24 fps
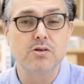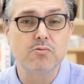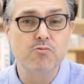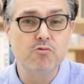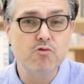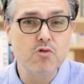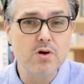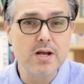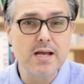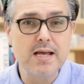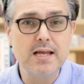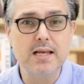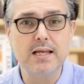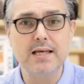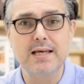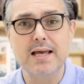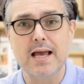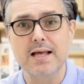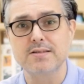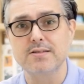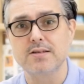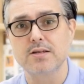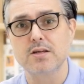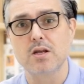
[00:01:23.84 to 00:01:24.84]
to really
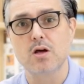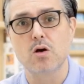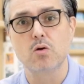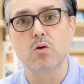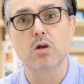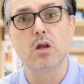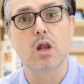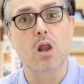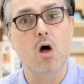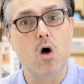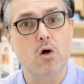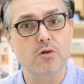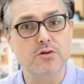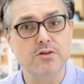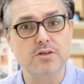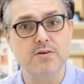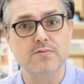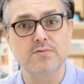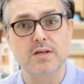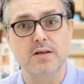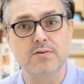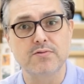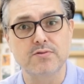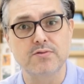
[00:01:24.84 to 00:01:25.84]
get to know lots
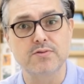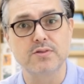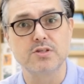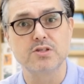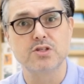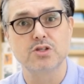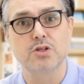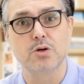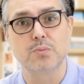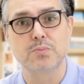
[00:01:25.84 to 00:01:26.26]
of different